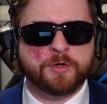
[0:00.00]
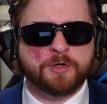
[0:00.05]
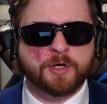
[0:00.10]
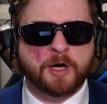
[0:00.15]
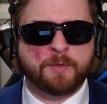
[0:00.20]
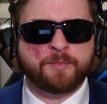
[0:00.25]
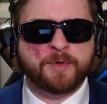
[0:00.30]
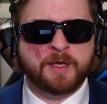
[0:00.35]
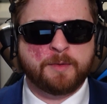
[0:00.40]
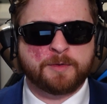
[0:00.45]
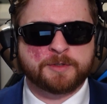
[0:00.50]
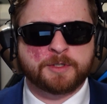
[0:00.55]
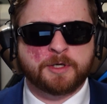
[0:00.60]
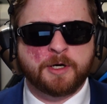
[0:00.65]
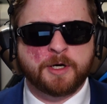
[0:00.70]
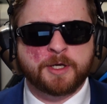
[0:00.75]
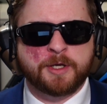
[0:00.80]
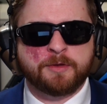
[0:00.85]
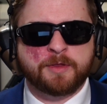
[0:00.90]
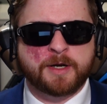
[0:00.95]
not be able to
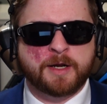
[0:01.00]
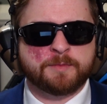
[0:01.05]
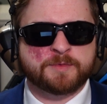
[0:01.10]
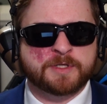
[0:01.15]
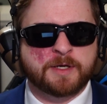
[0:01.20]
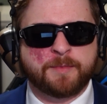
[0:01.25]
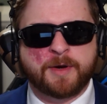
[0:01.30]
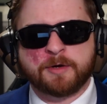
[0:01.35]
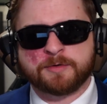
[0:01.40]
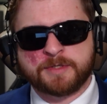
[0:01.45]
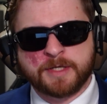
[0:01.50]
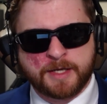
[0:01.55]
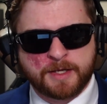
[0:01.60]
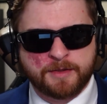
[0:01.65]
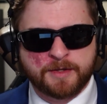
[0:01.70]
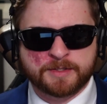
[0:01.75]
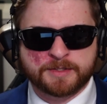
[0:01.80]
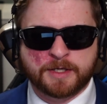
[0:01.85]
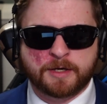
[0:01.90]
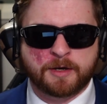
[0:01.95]
argue that I'm somehow taking
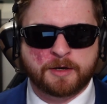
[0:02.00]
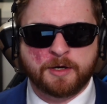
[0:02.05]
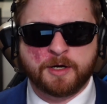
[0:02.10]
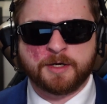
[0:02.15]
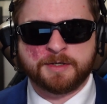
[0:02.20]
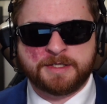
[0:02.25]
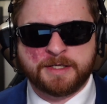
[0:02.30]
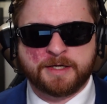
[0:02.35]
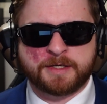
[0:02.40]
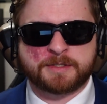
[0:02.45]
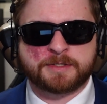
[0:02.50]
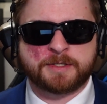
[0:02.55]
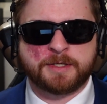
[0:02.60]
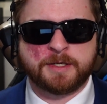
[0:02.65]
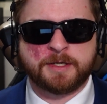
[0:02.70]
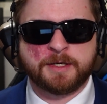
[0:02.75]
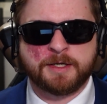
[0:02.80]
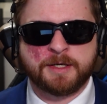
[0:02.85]
this out of context.